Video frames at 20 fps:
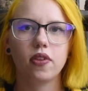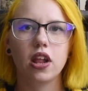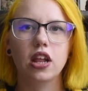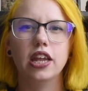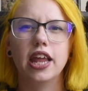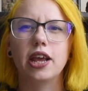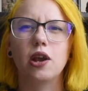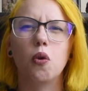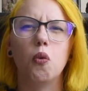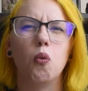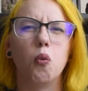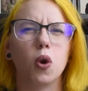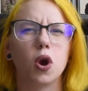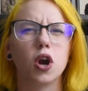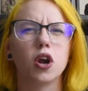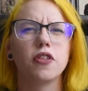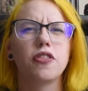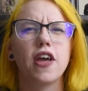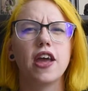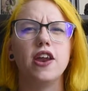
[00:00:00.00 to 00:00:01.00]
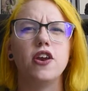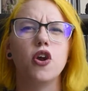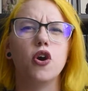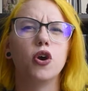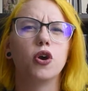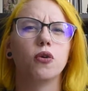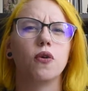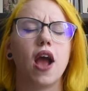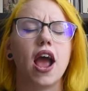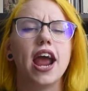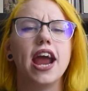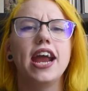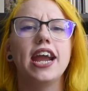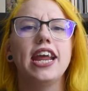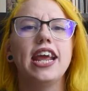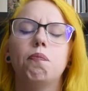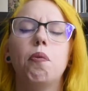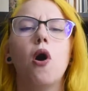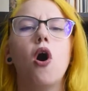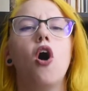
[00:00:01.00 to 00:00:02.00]
like worth and
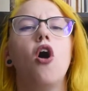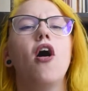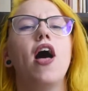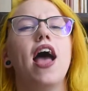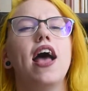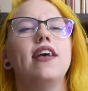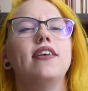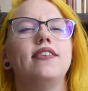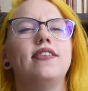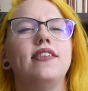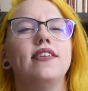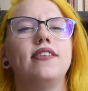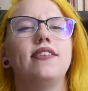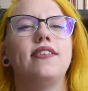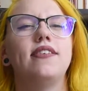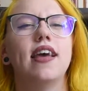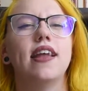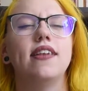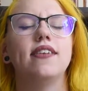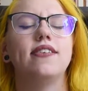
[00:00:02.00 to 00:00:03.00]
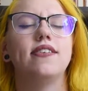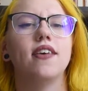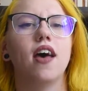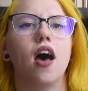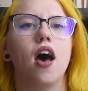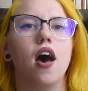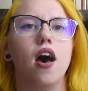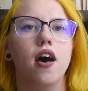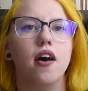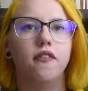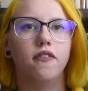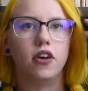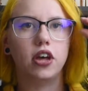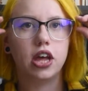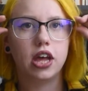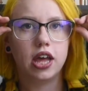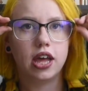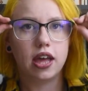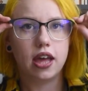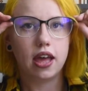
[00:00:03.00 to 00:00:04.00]
notoriety. Paul has this sense of
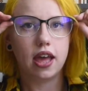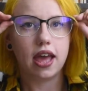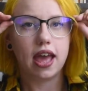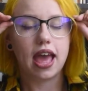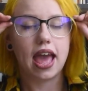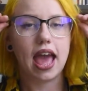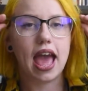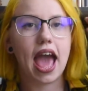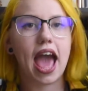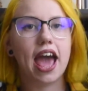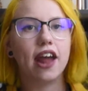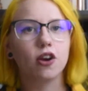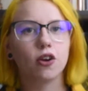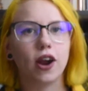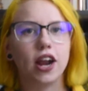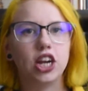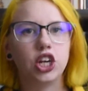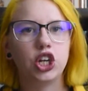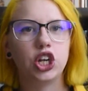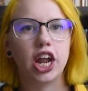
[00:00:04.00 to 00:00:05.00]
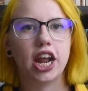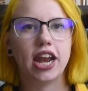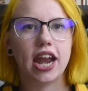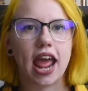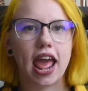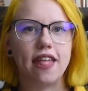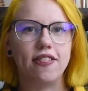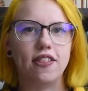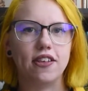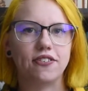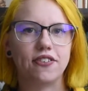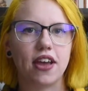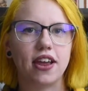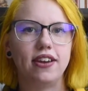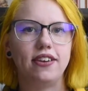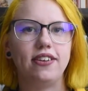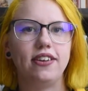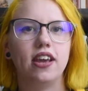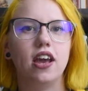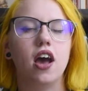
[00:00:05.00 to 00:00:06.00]
adoration and this
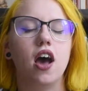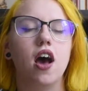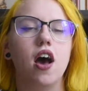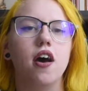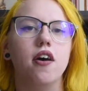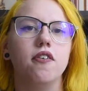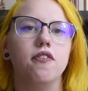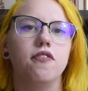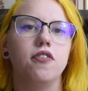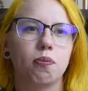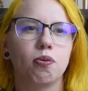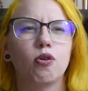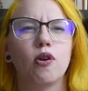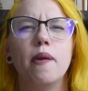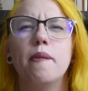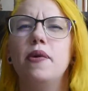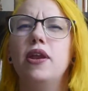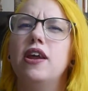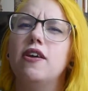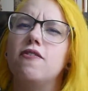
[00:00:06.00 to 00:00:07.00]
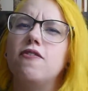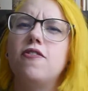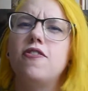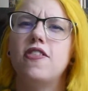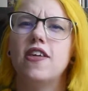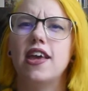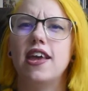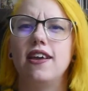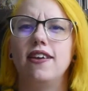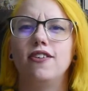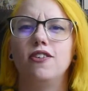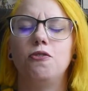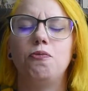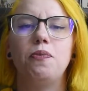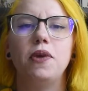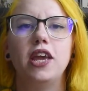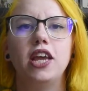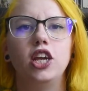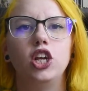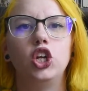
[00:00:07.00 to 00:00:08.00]
idea of primitive things
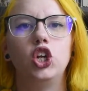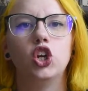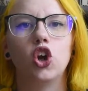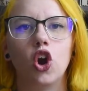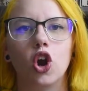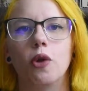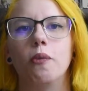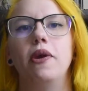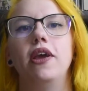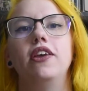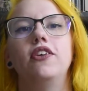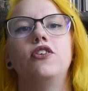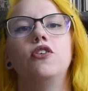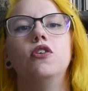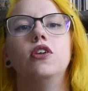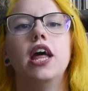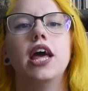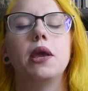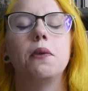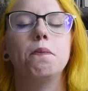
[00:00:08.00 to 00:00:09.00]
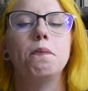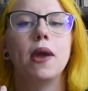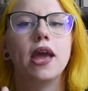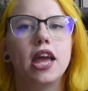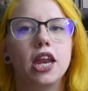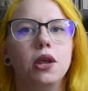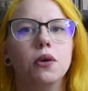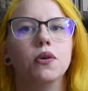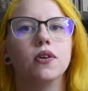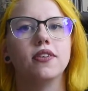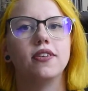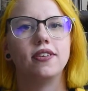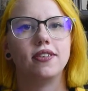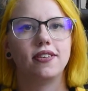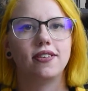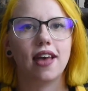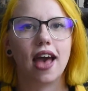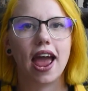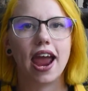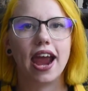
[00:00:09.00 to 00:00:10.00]
being charming. So like manual
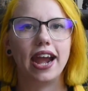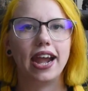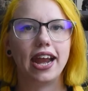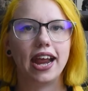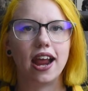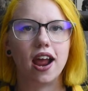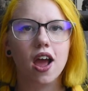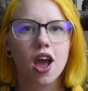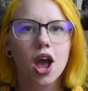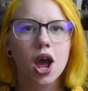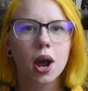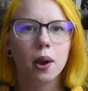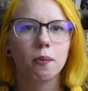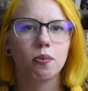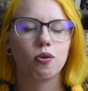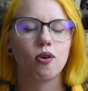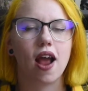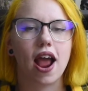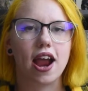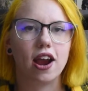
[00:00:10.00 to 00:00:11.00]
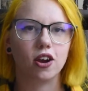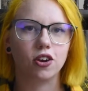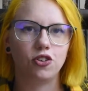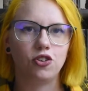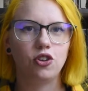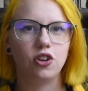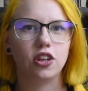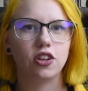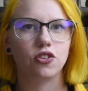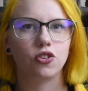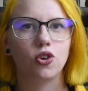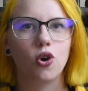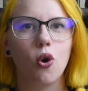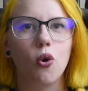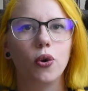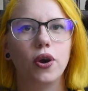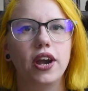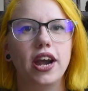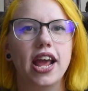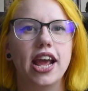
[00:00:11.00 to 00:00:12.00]
society prior to this
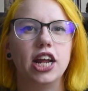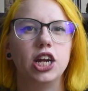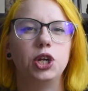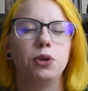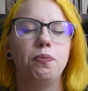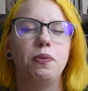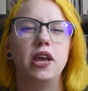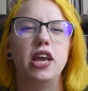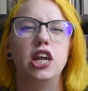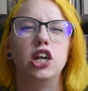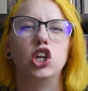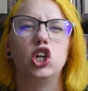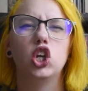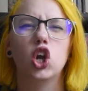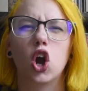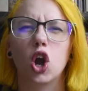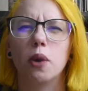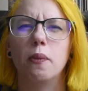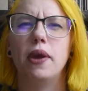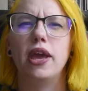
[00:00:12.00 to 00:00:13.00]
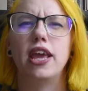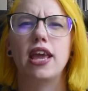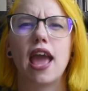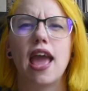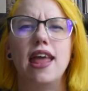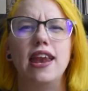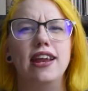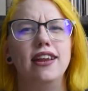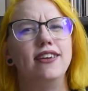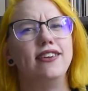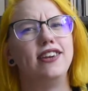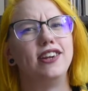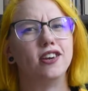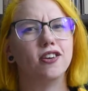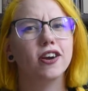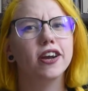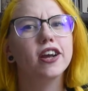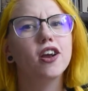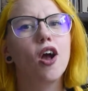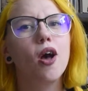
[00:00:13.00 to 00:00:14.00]
golden age being charming and
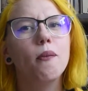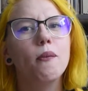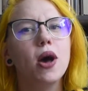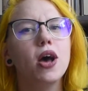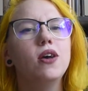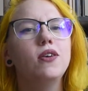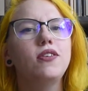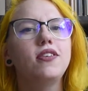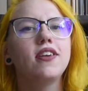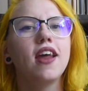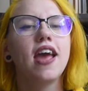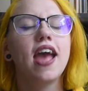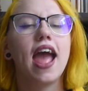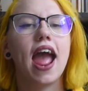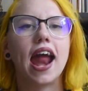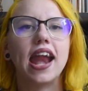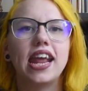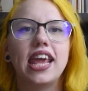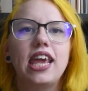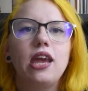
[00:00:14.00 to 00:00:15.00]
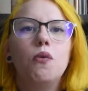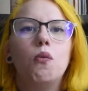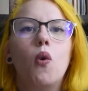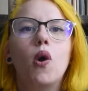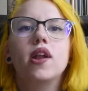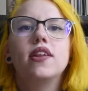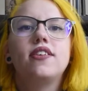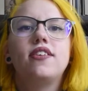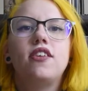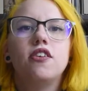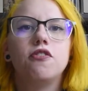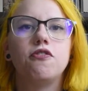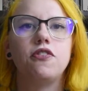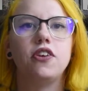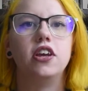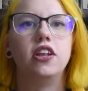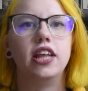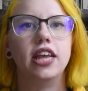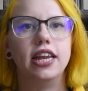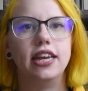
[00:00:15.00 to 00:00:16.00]
endearing almost, and he wants to
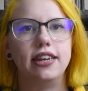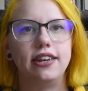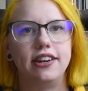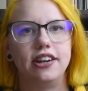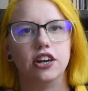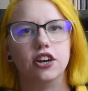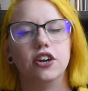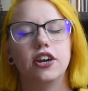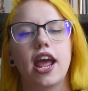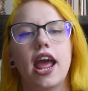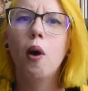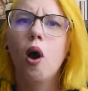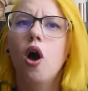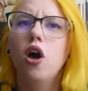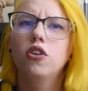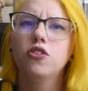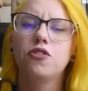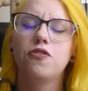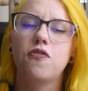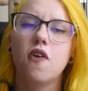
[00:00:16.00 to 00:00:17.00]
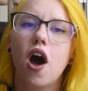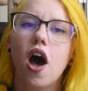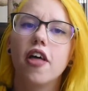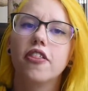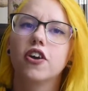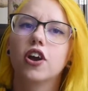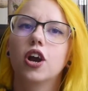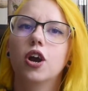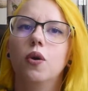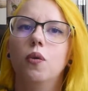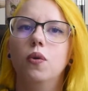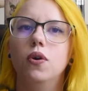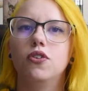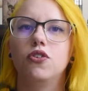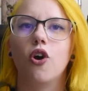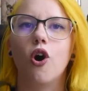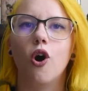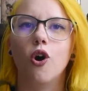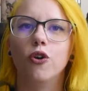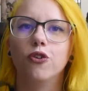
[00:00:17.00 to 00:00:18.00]
feel endeared. Paul's father
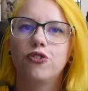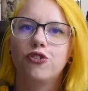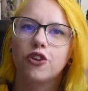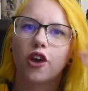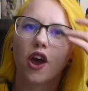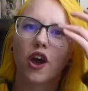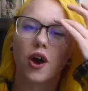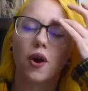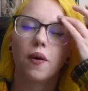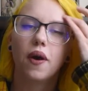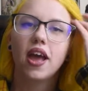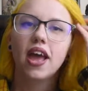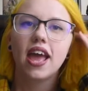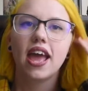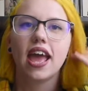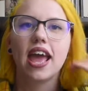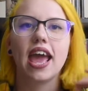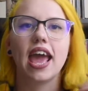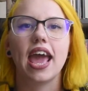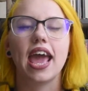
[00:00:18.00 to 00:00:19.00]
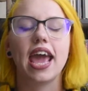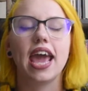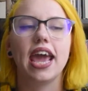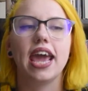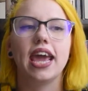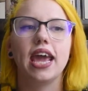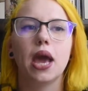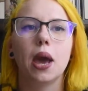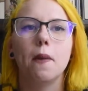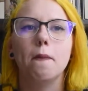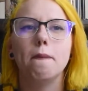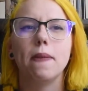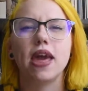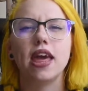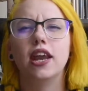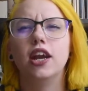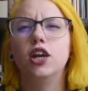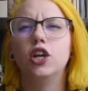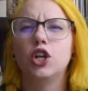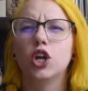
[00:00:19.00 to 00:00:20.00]
was also a
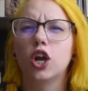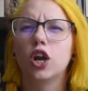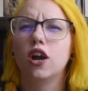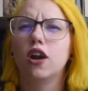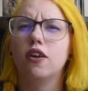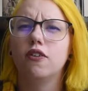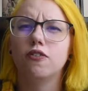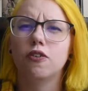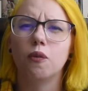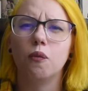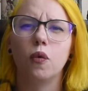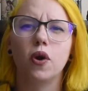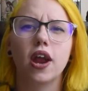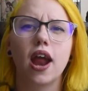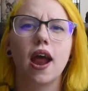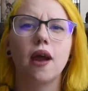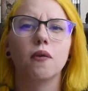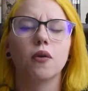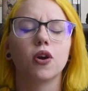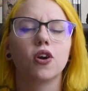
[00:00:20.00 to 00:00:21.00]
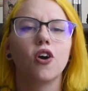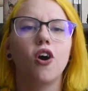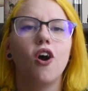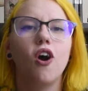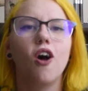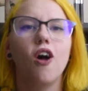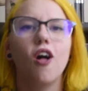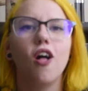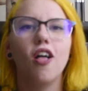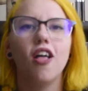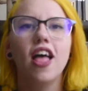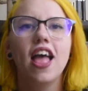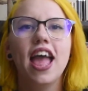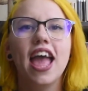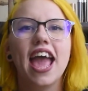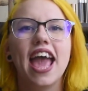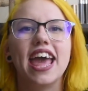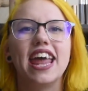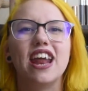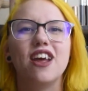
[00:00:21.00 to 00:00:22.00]
manager from what I recall,
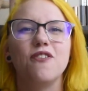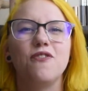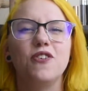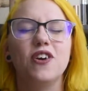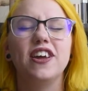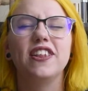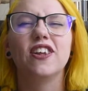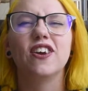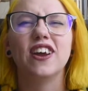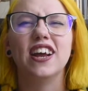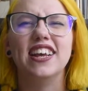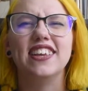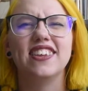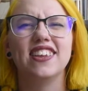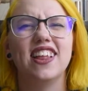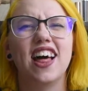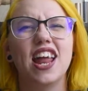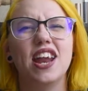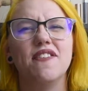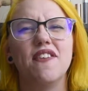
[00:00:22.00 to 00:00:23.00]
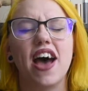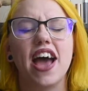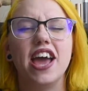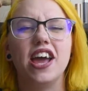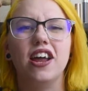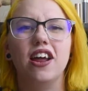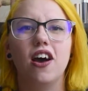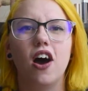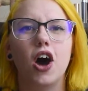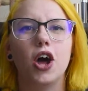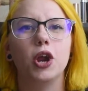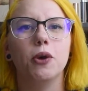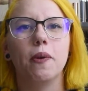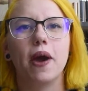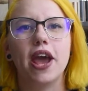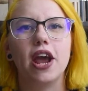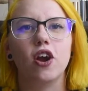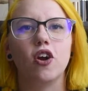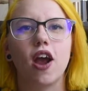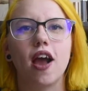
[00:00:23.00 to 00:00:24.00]
and I feel like there is a lot of
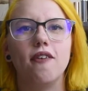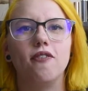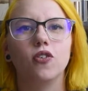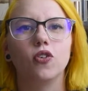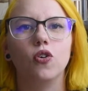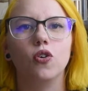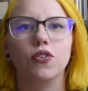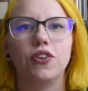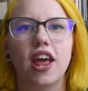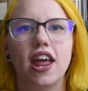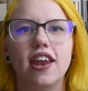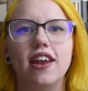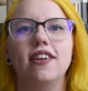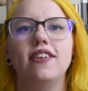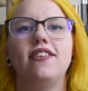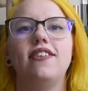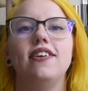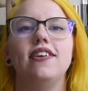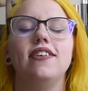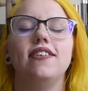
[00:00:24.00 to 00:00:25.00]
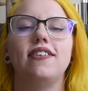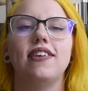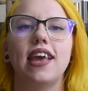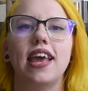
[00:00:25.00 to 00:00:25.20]
autobiographical tendencies